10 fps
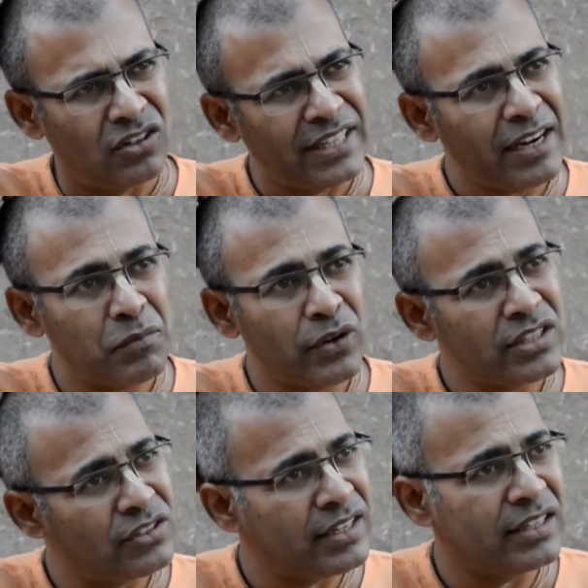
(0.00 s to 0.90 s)
Now that book
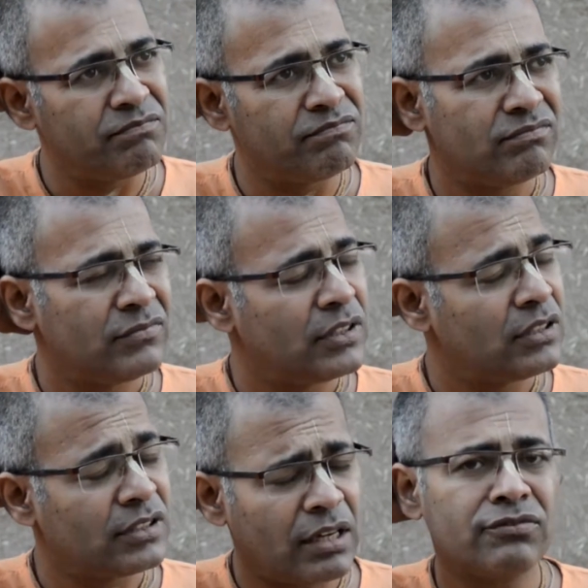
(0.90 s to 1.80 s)
is really
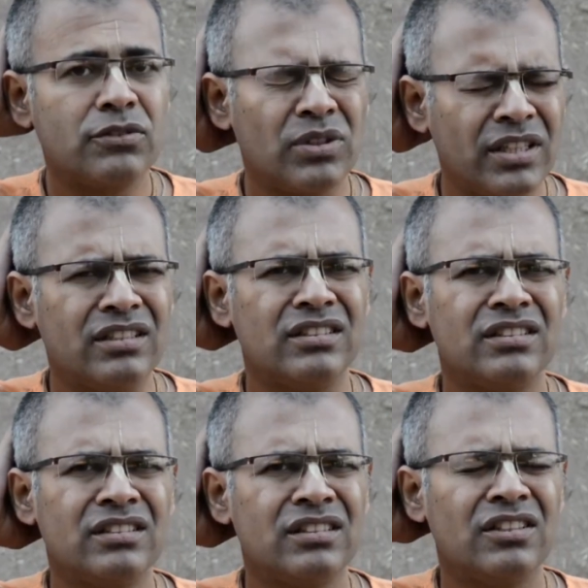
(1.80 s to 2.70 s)
tough to read,
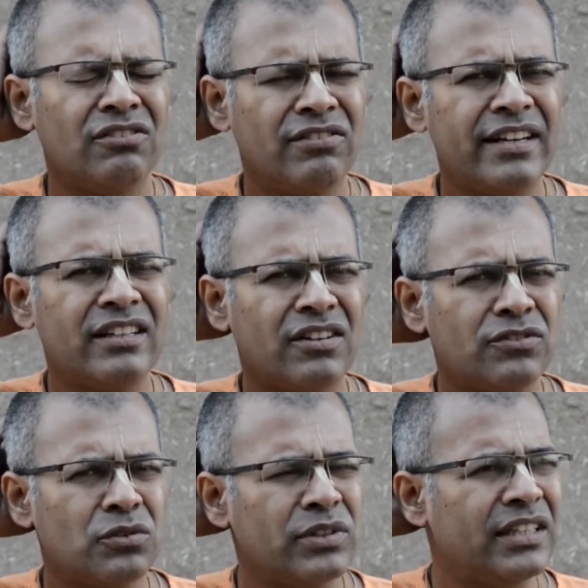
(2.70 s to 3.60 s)
very
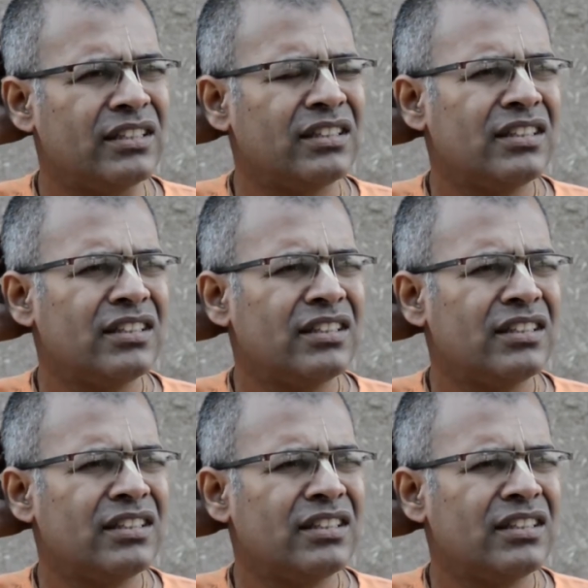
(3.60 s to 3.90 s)
tough to read.